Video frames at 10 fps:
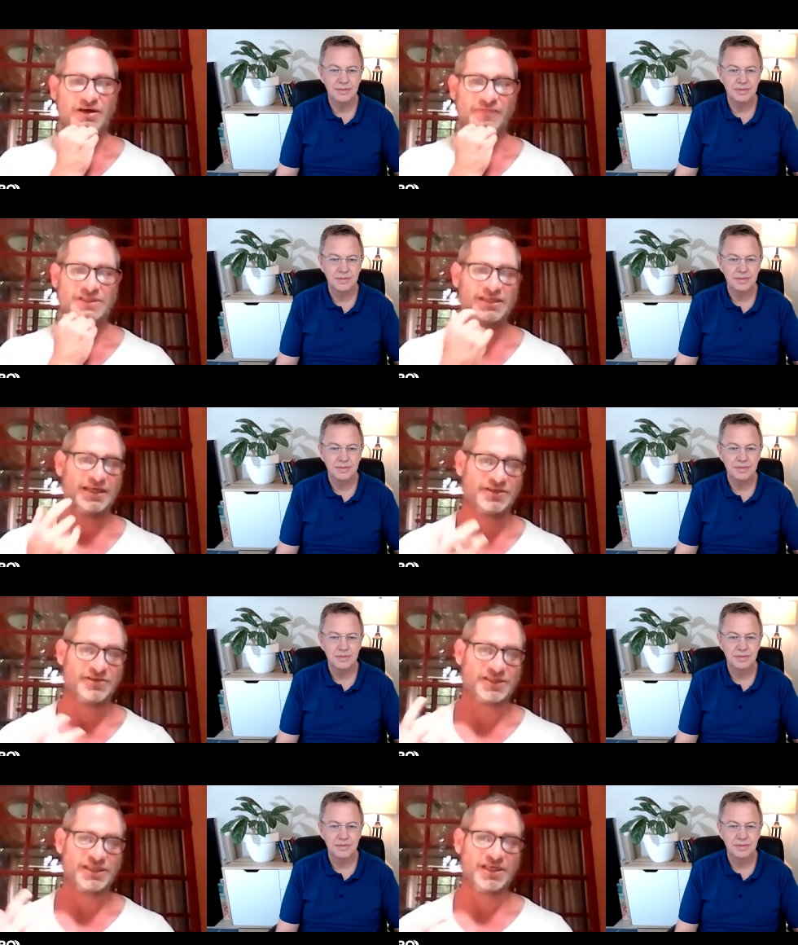Speaker 1: obviously that you
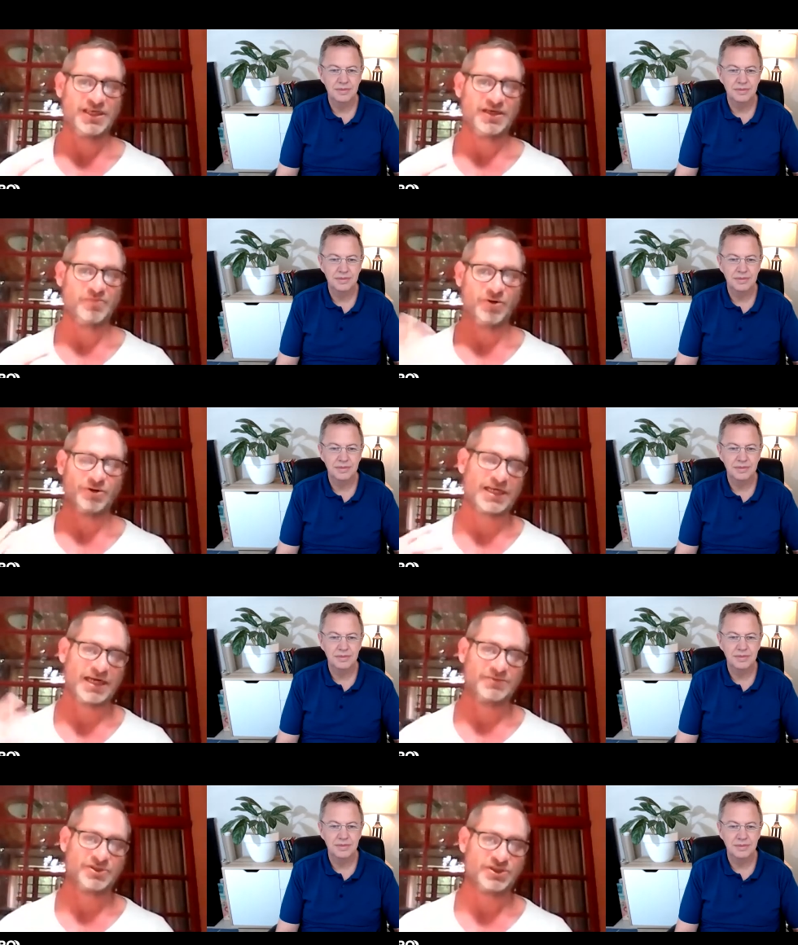see more times
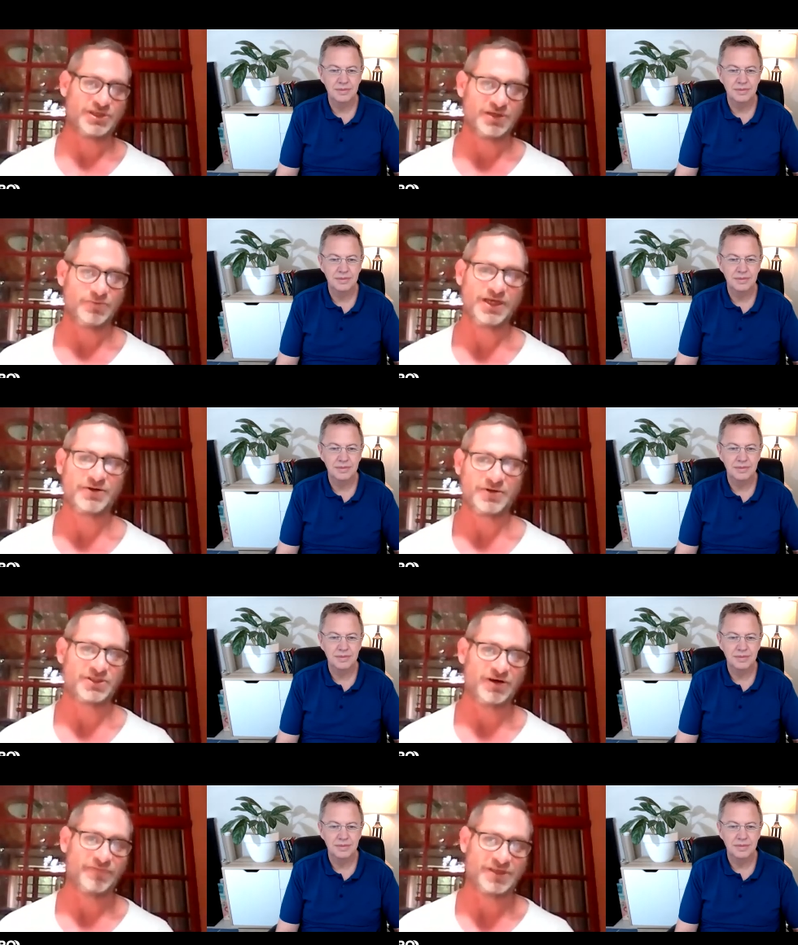during the week which
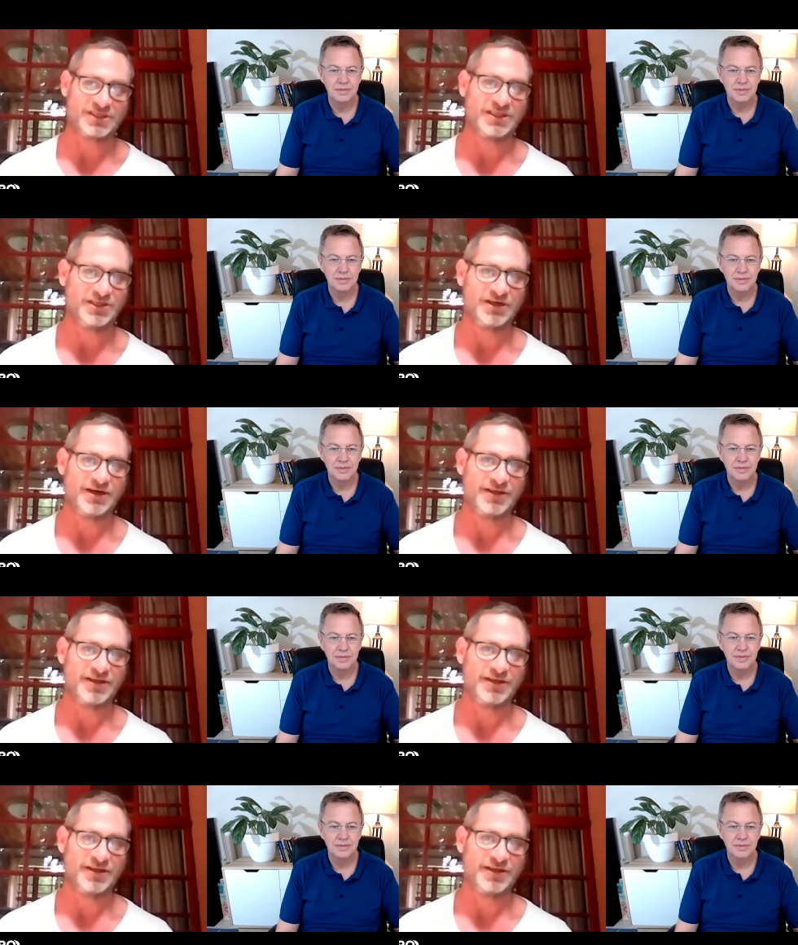obviously you know
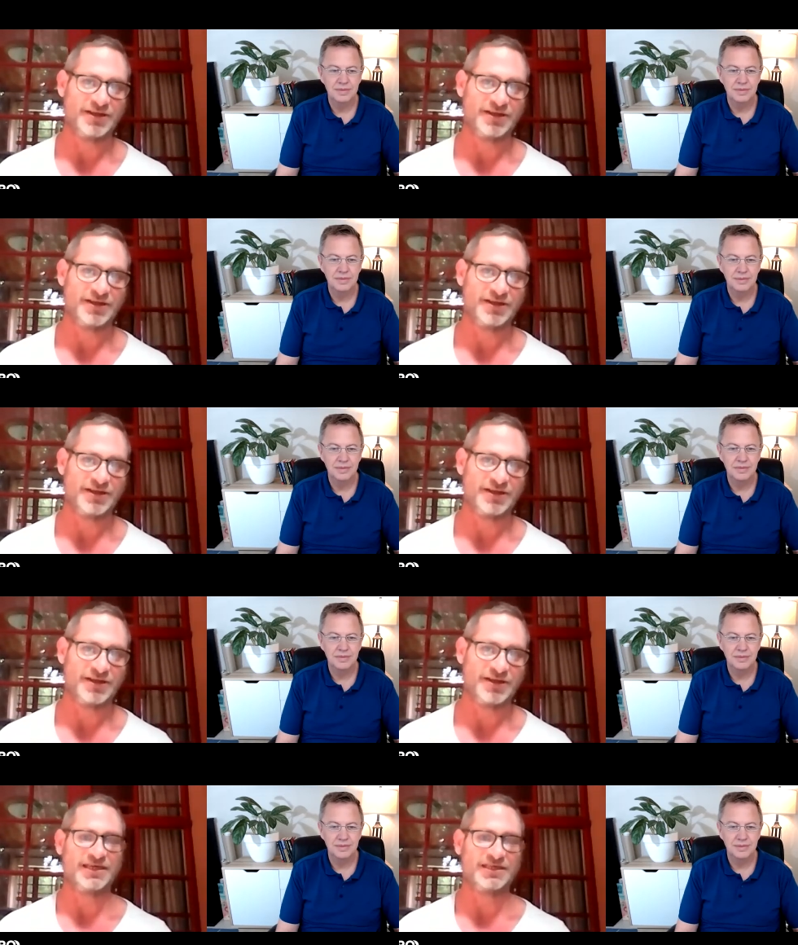they're very
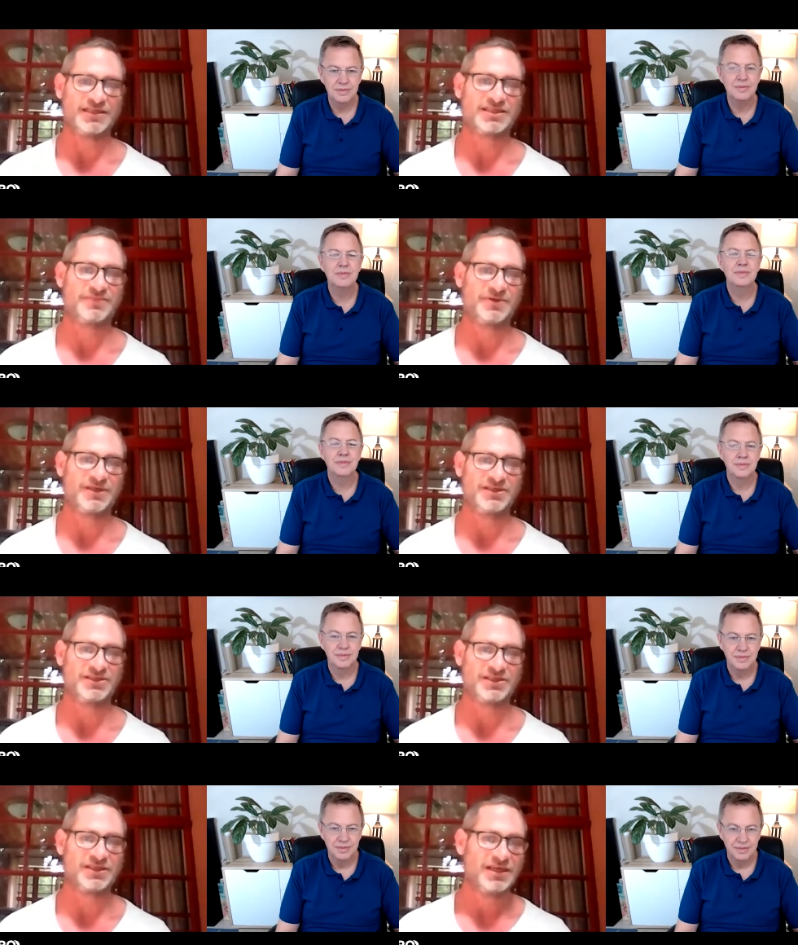keen and disciplined